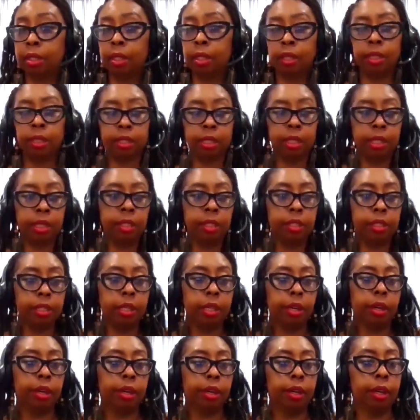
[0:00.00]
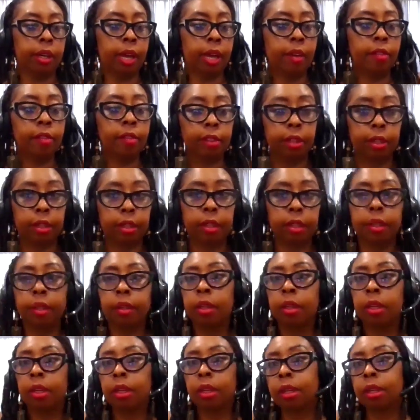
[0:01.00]
it's easier than ever
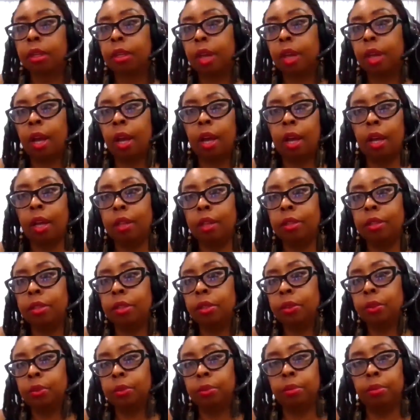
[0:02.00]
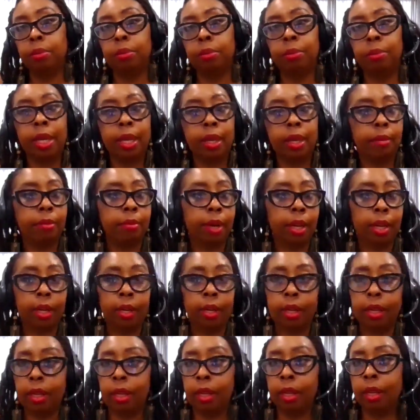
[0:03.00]
to make
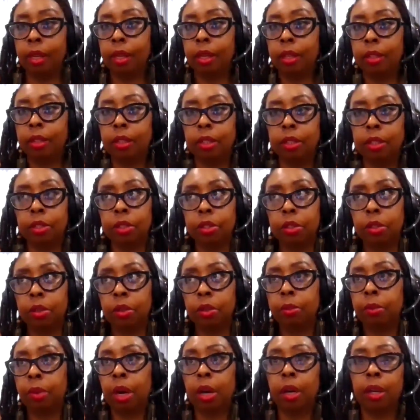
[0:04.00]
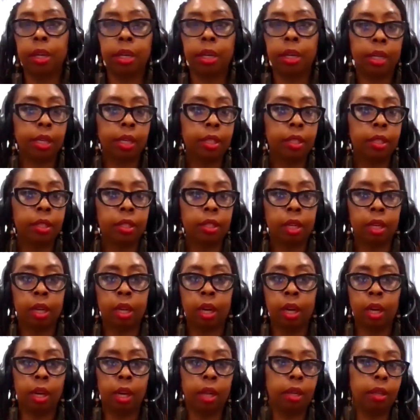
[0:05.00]
money in the digital marketing
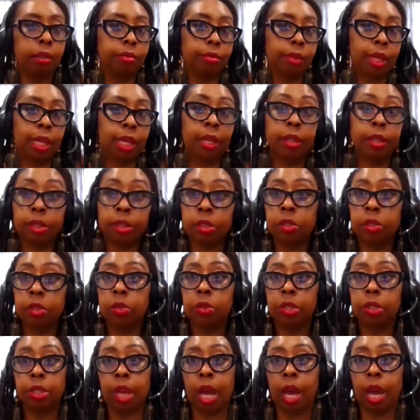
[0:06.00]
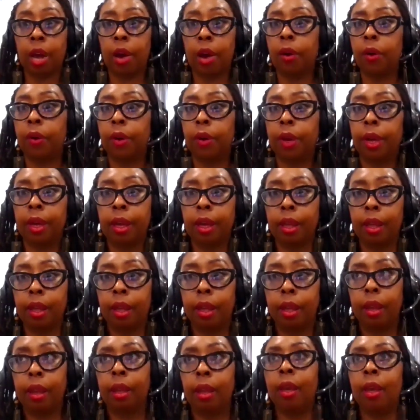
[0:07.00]
industry now.
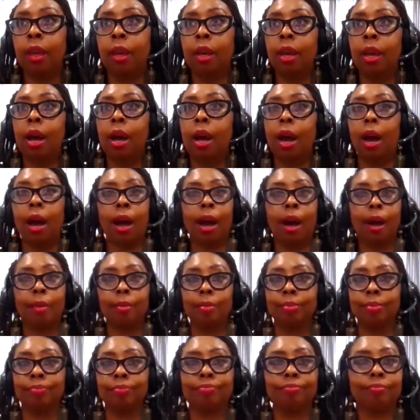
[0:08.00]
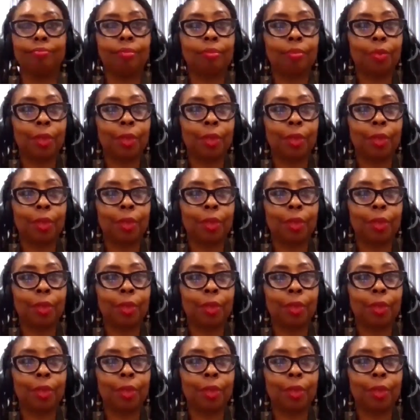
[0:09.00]
And Um,